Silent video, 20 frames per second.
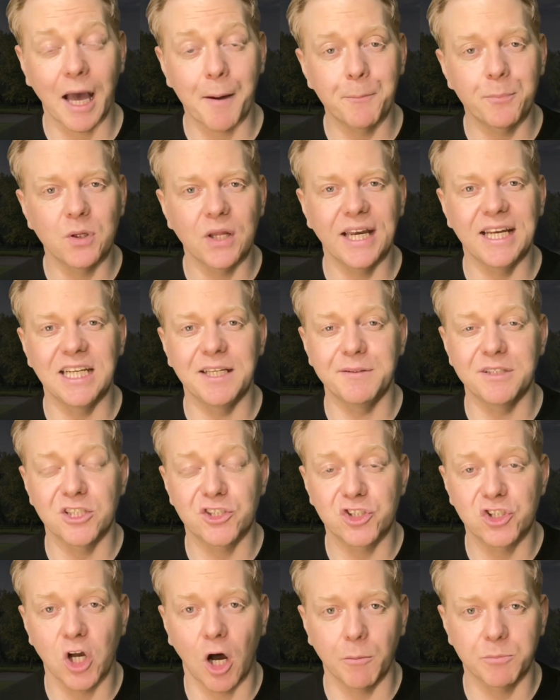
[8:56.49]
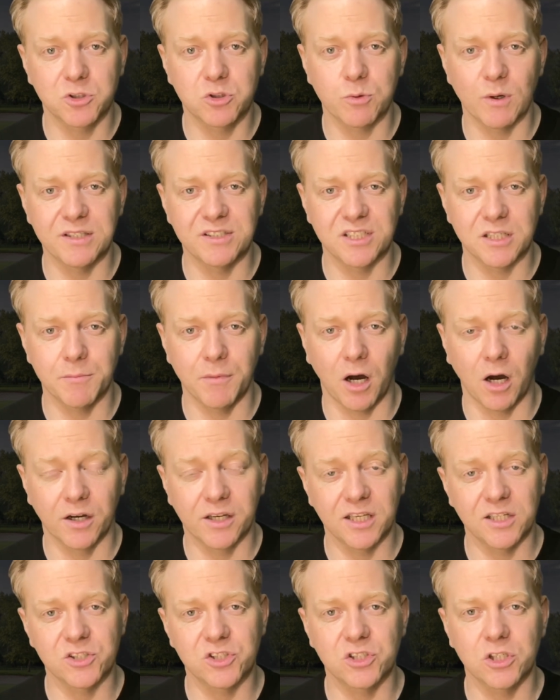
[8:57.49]
I'm playing in the top 20
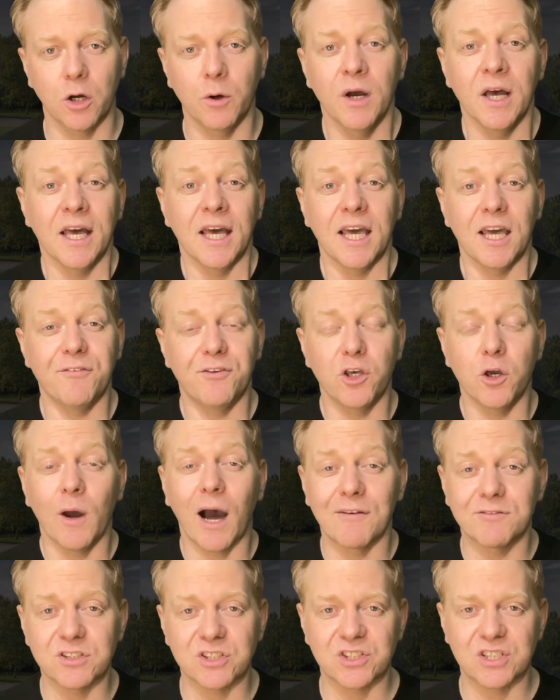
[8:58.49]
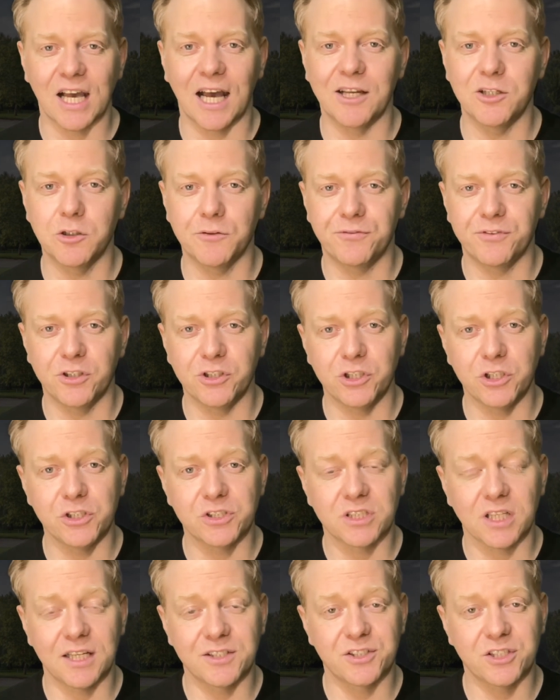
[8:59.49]
markets. So if you haven't signed up for the
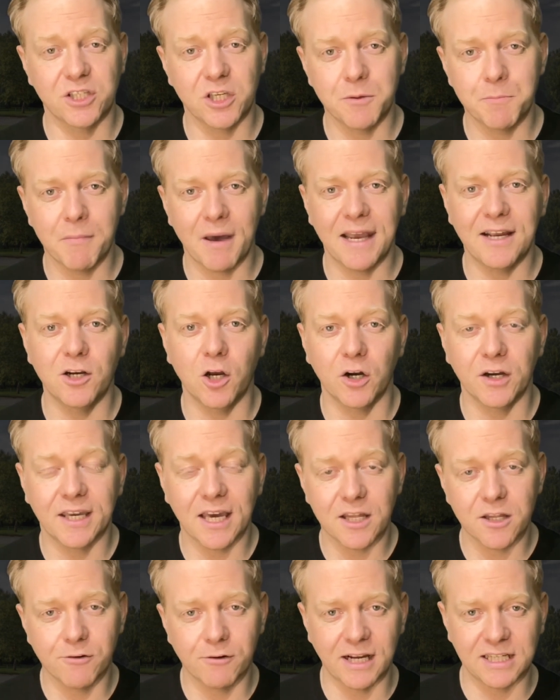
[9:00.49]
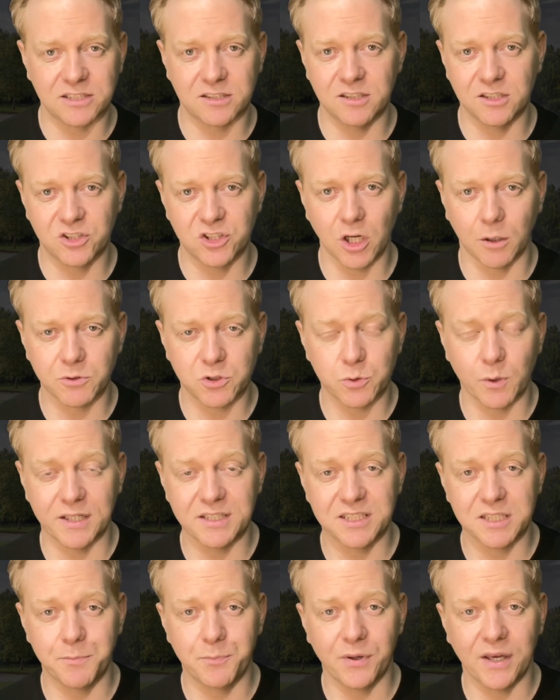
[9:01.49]
newsletter, you may not get the rest of the top
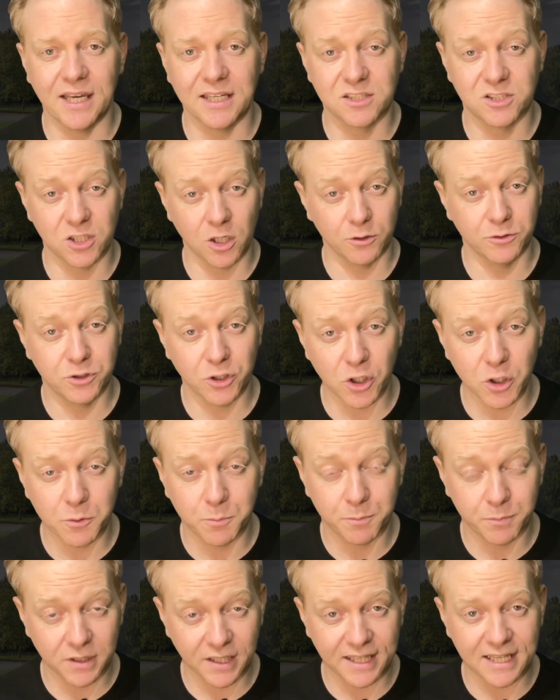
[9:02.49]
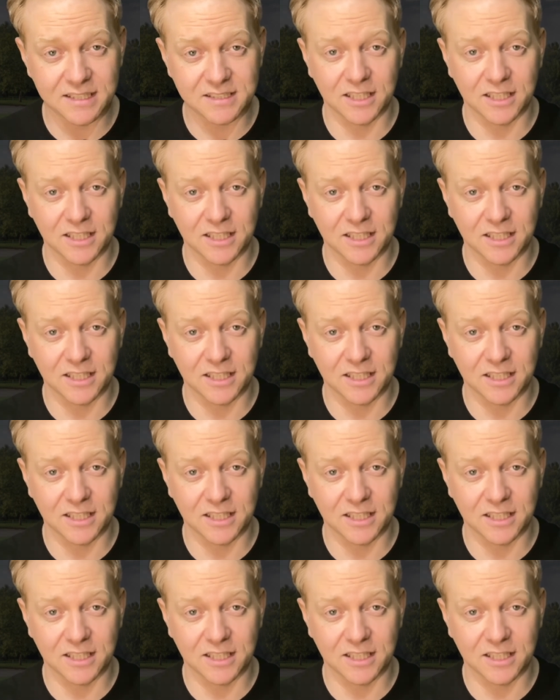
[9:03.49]
20 picks. So do please